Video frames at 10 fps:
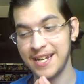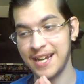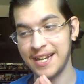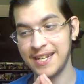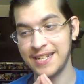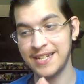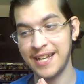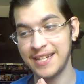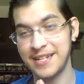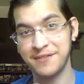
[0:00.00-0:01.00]
I
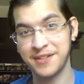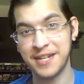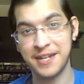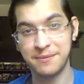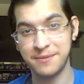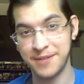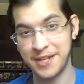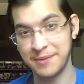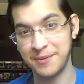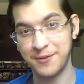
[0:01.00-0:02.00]
had never gotten
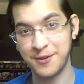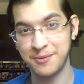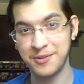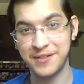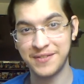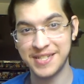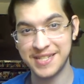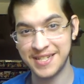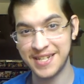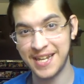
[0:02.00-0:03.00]
there before
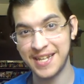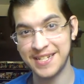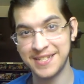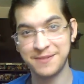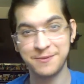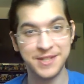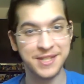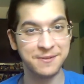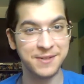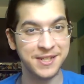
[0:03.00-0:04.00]
previously, and it's
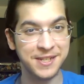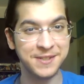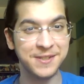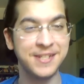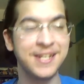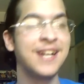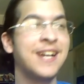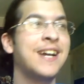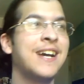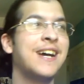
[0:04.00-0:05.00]
really, really good.
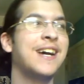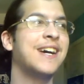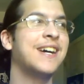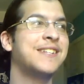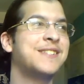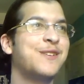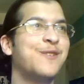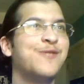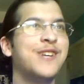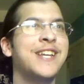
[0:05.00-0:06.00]
It's so
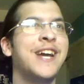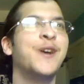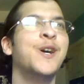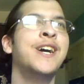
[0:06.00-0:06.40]
fun now.